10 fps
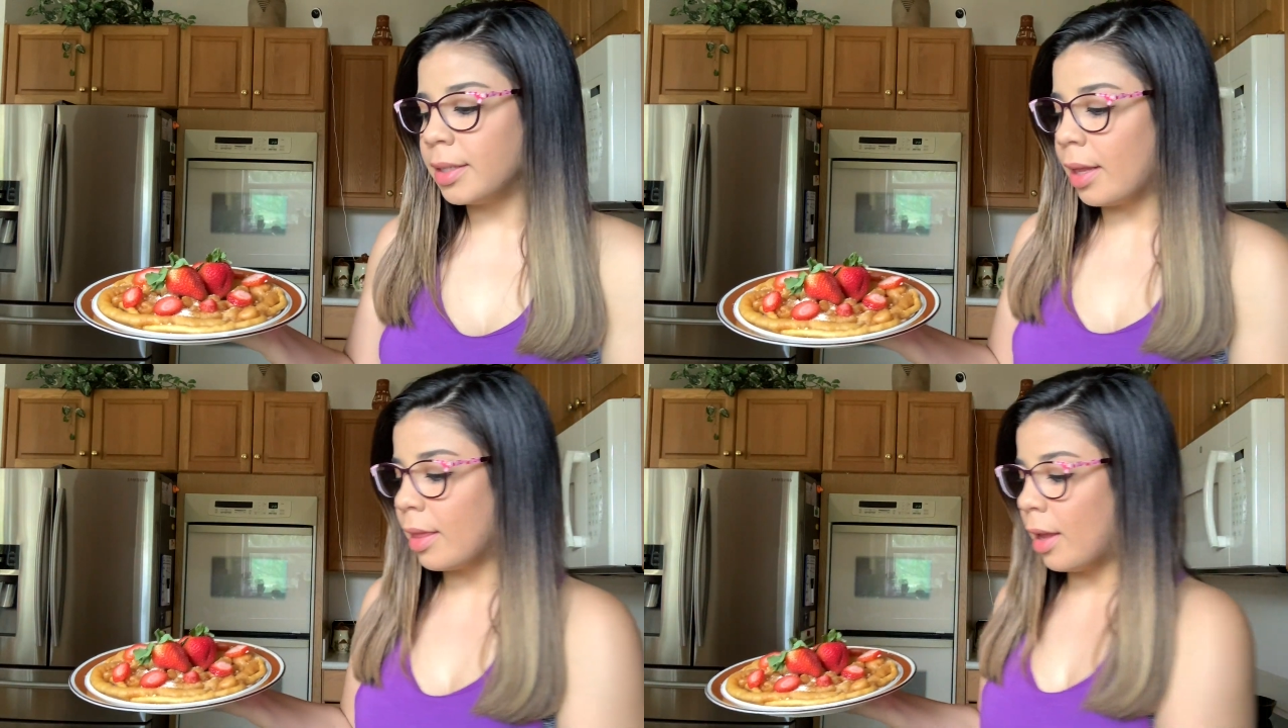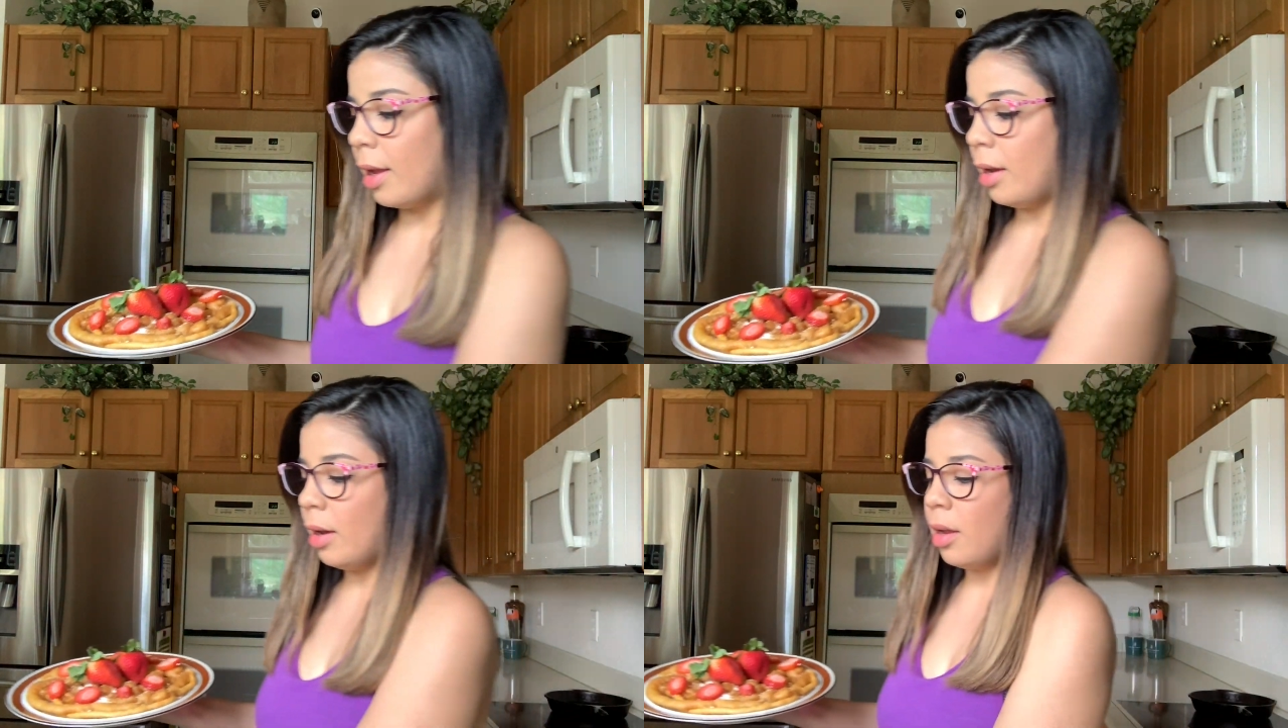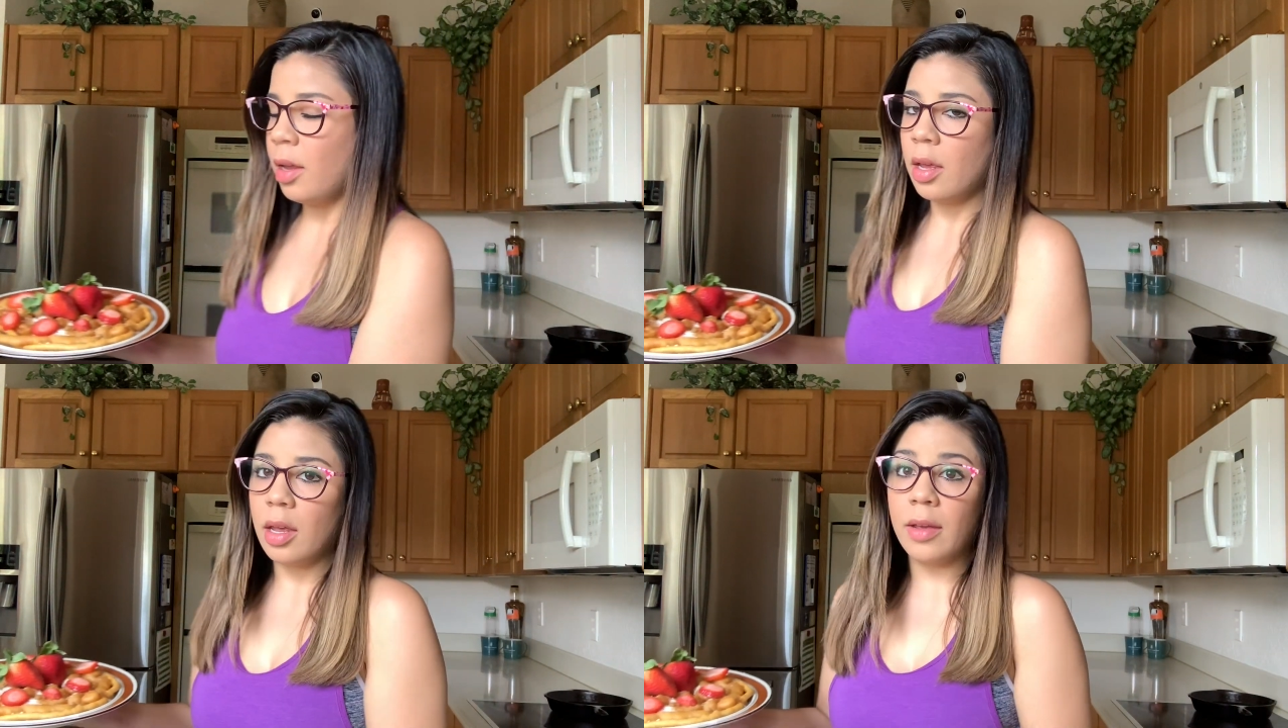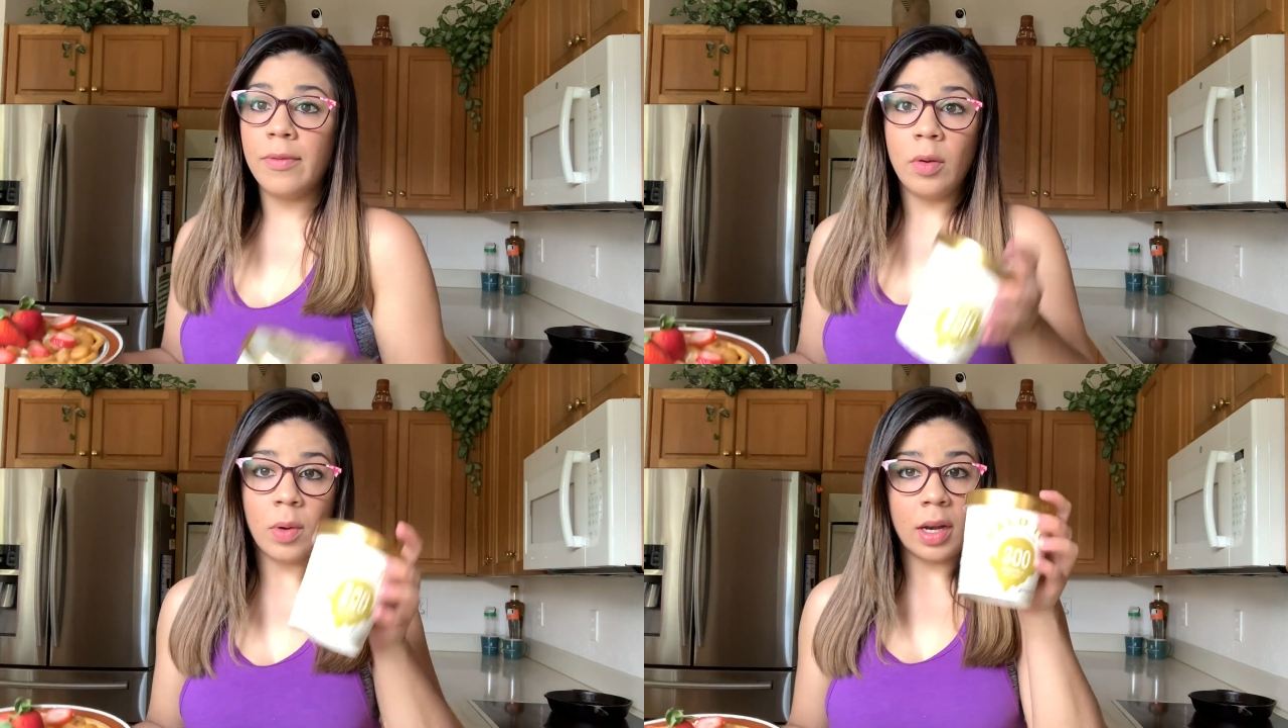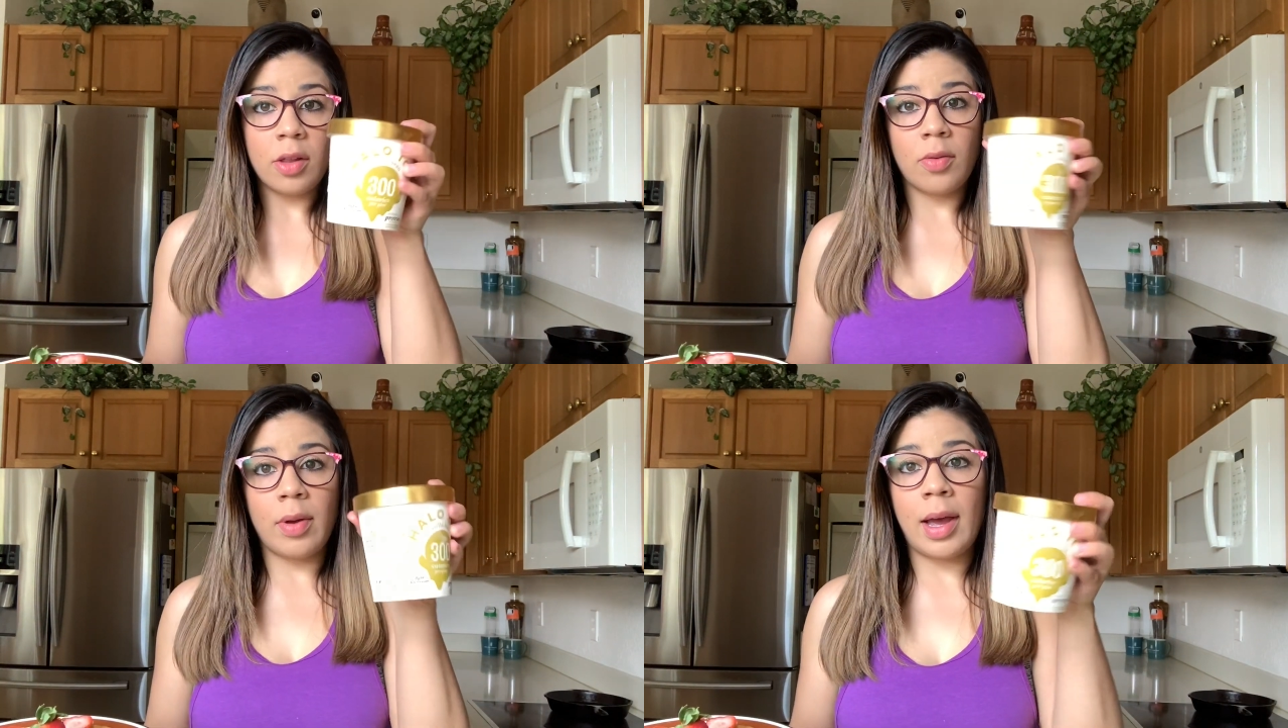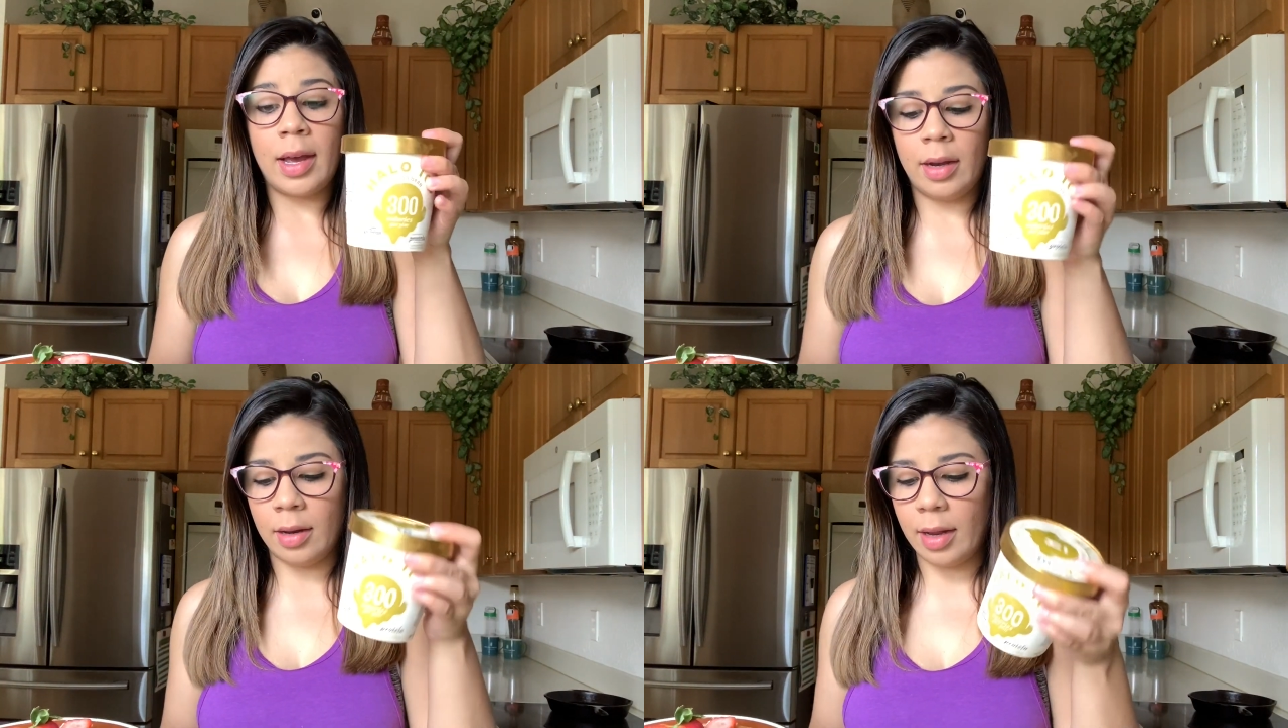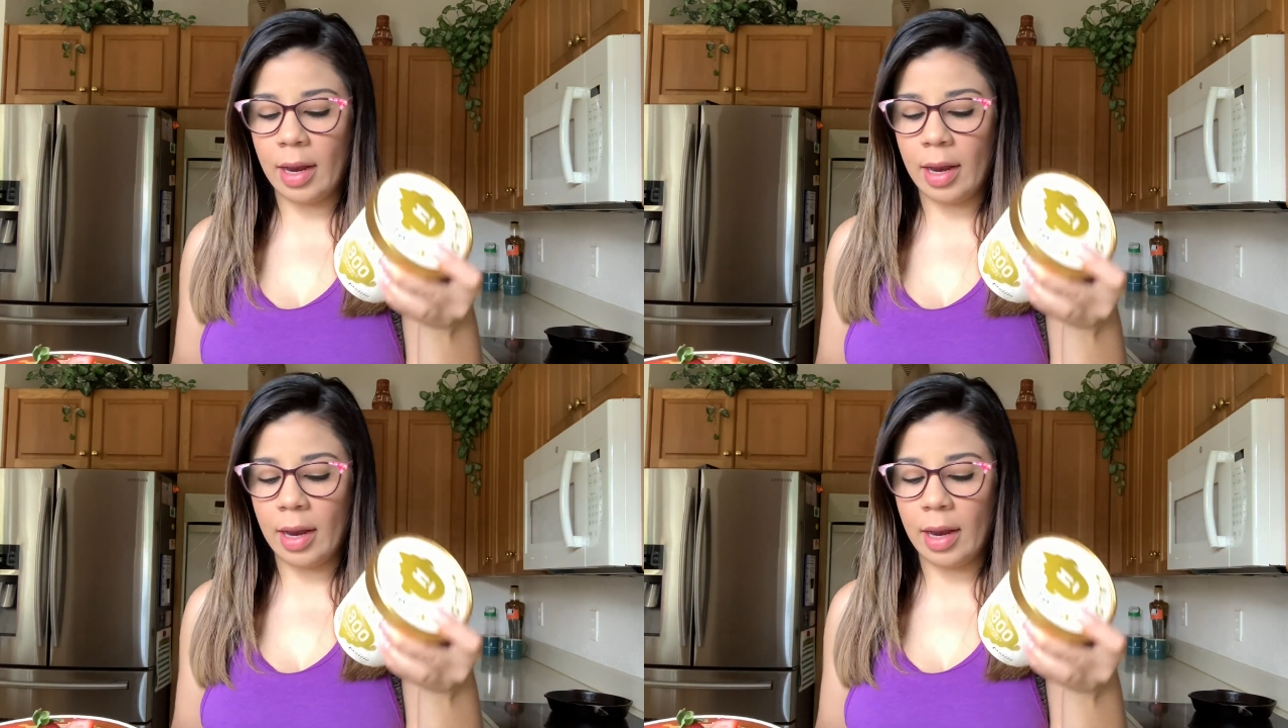And then if you wanted to add